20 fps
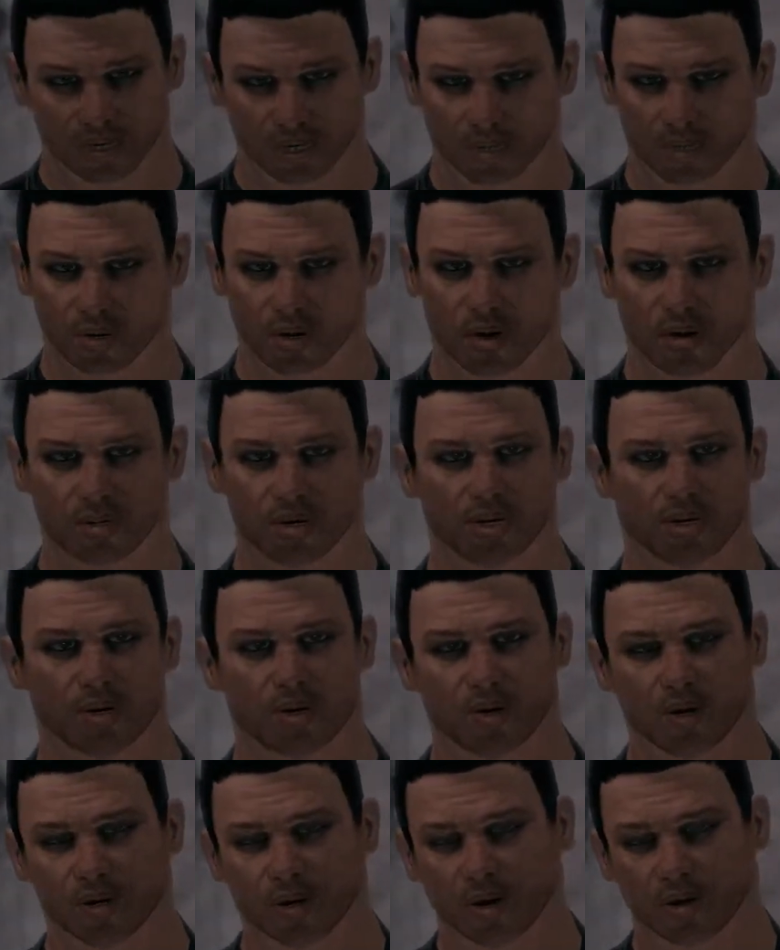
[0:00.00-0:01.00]
like
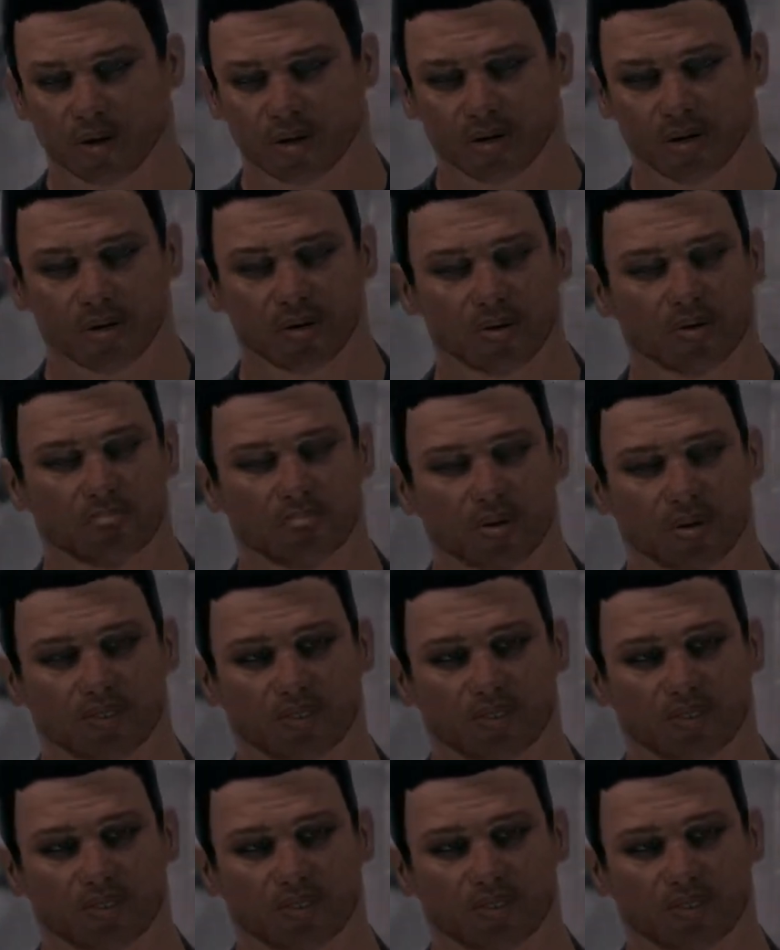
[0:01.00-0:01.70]
running through a thorn